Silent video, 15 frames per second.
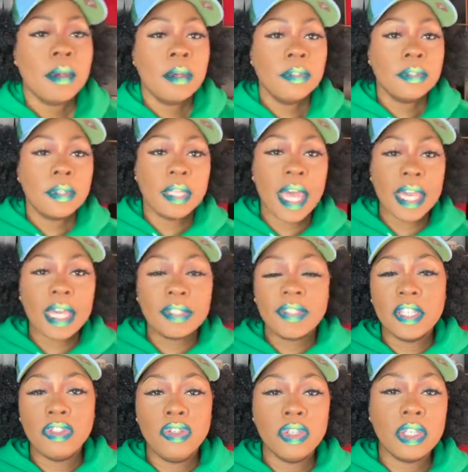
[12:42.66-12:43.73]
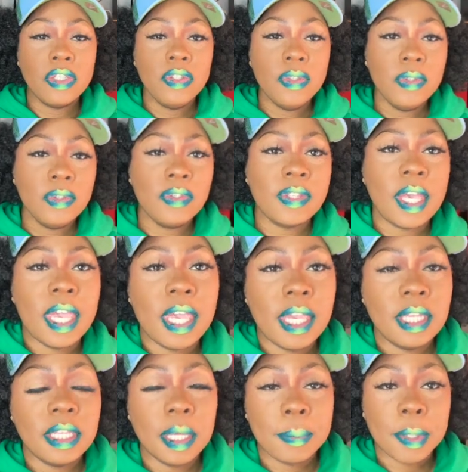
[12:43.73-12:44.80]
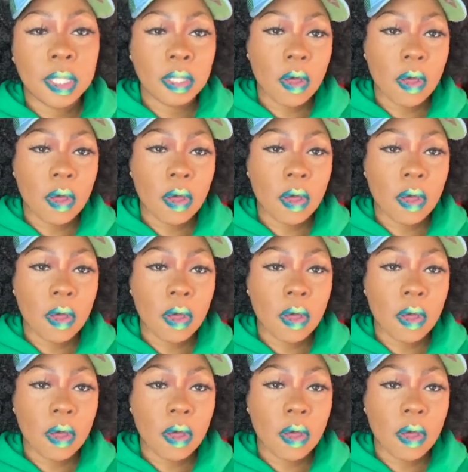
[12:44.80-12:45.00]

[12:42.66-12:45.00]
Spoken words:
So like I said, you could use a lip